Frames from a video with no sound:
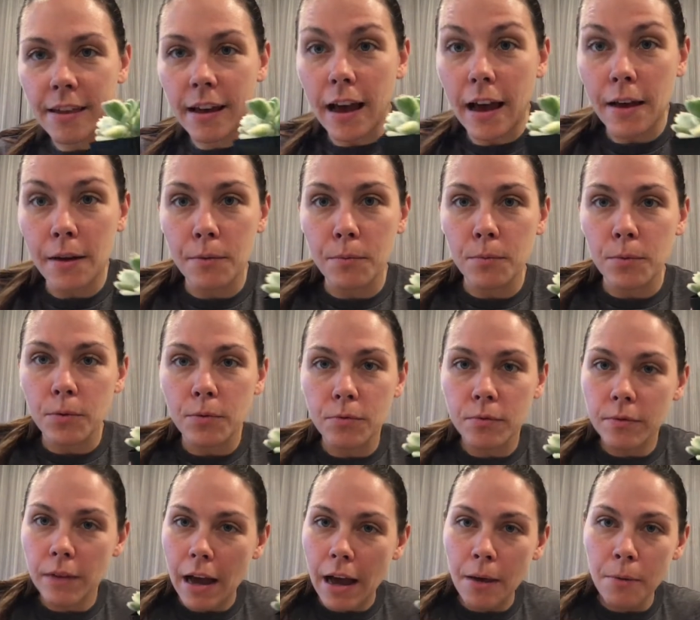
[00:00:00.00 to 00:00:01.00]
I
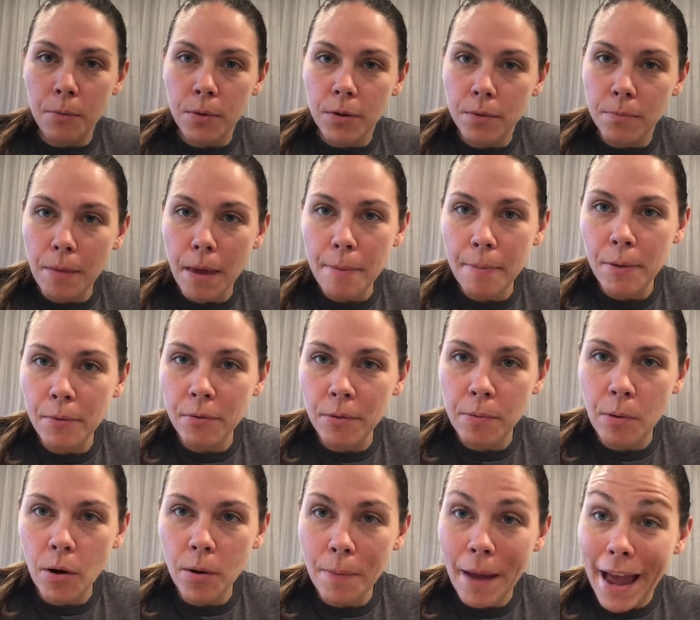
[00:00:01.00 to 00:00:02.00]
will maybe
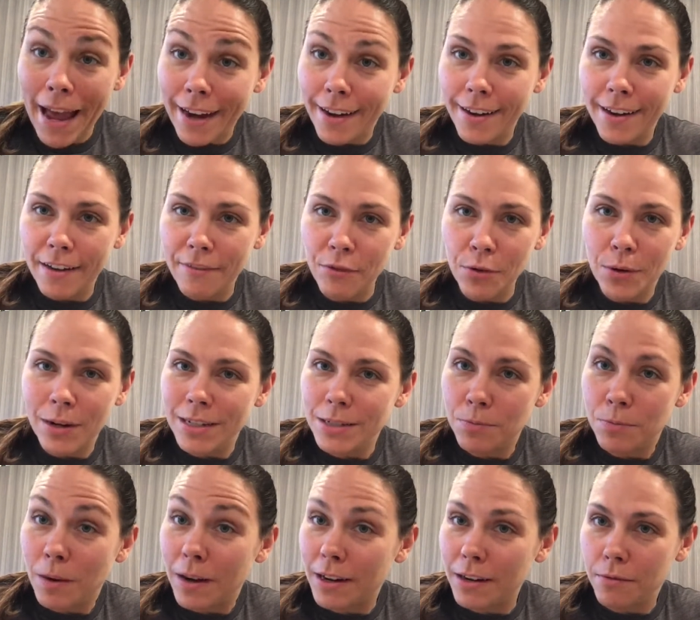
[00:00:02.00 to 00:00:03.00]
report back if you guys
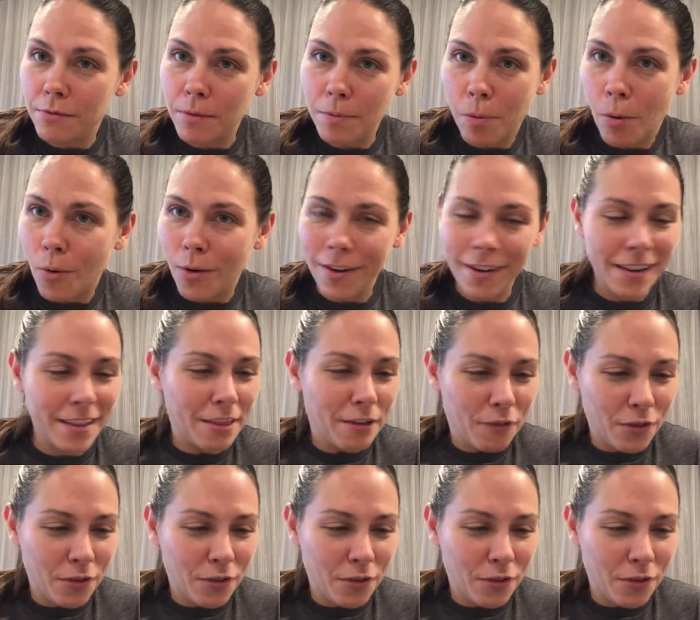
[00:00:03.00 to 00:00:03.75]
want a report in the